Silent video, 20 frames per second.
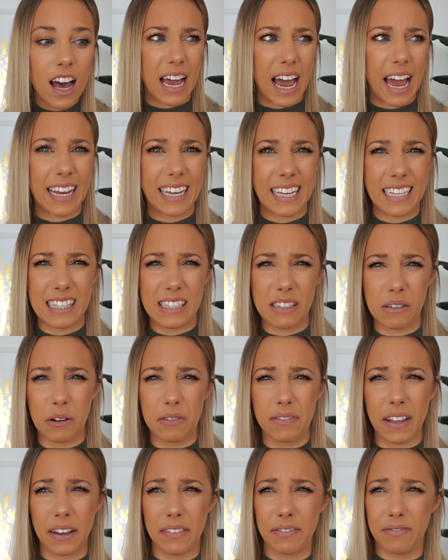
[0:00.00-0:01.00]
I can sort
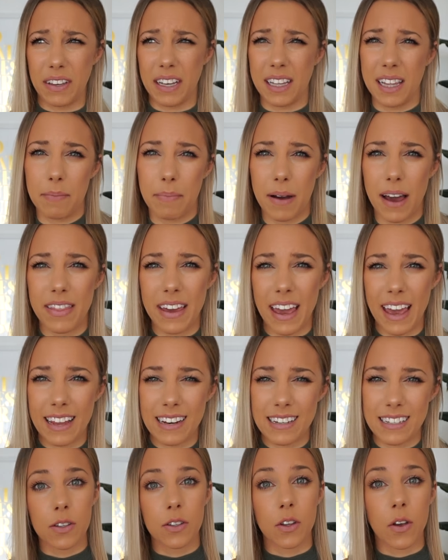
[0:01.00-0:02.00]
of like feel it by the
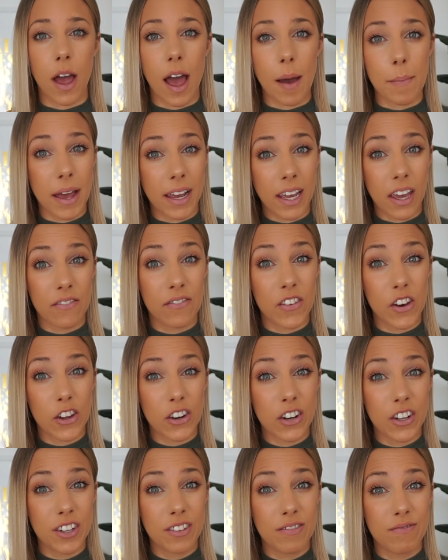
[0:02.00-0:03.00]
end. So am I
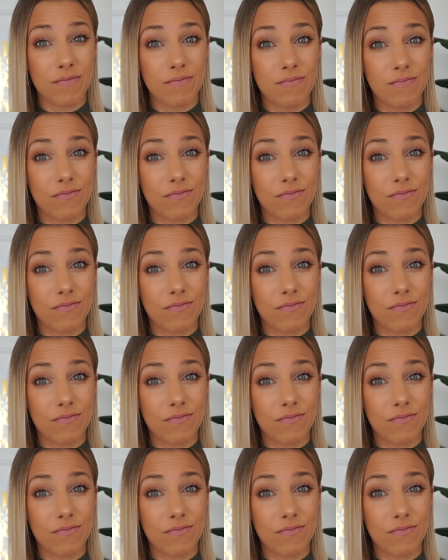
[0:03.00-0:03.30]
converted?